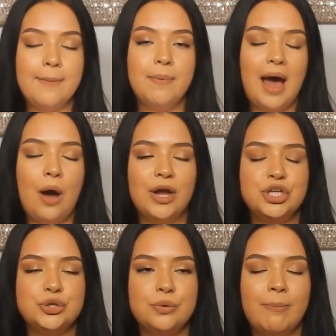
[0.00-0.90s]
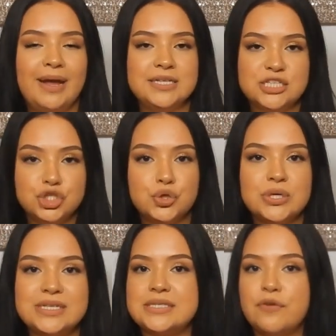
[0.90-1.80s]
how I do my digital
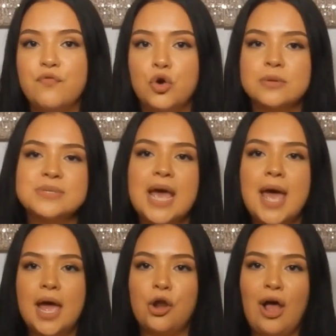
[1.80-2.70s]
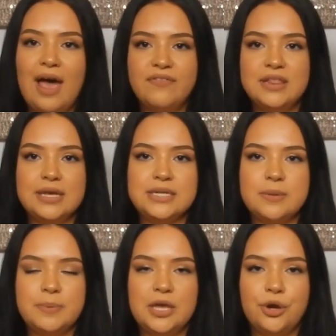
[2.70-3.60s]
consent forms, and I'll have it linked
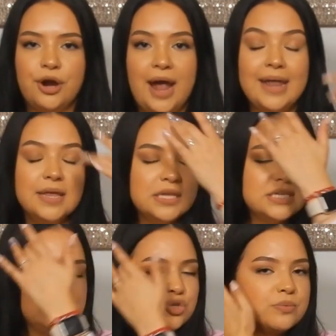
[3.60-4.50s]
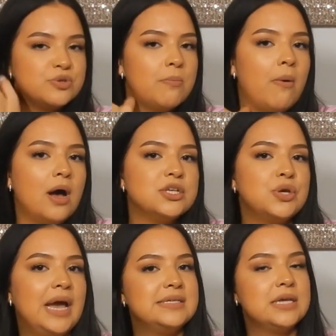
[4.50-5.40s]
up here and in the description box.
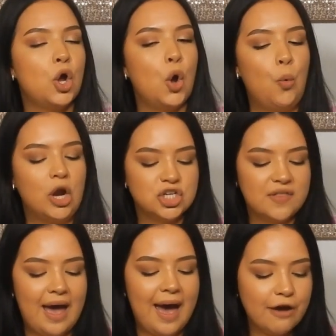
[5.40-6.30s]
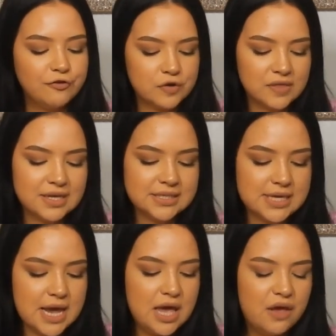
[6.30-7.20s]
You guys can go watch that after this
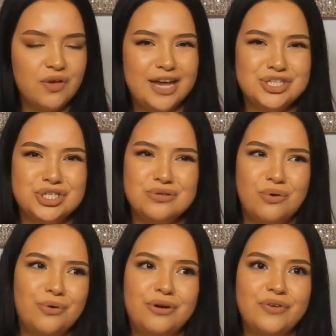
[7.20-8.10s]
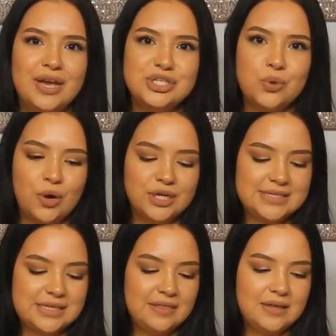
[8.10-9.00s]
if you guys don't want to
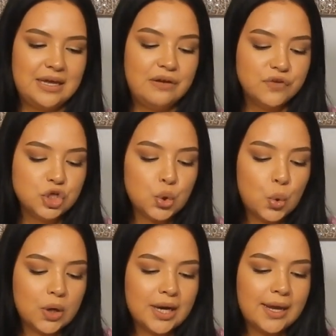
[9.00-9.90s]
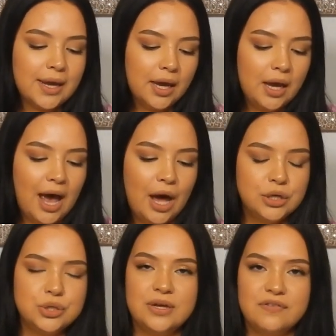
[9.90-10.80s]
see the inventory, how
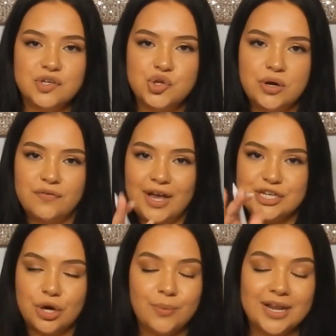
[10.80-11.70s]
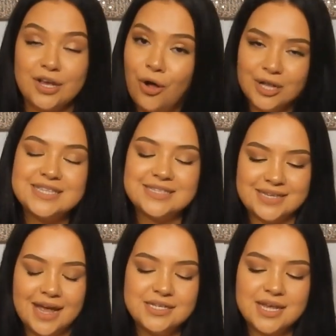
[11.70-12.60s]
to do inventory. If you guys are already all
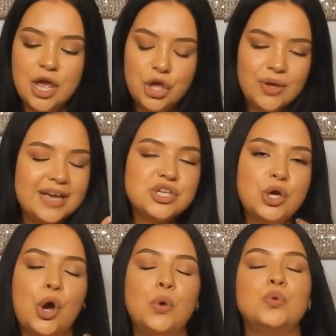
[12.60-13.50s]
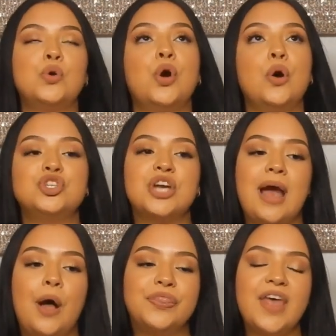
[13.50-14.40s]
set, you guys could go
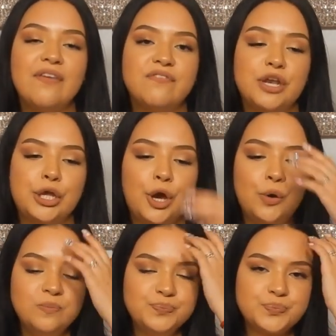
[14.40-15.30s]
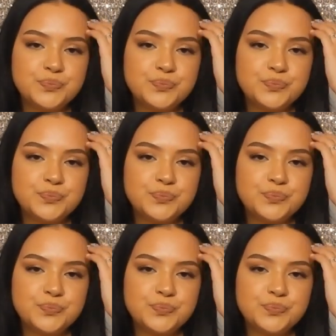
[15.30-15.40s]
check out that video.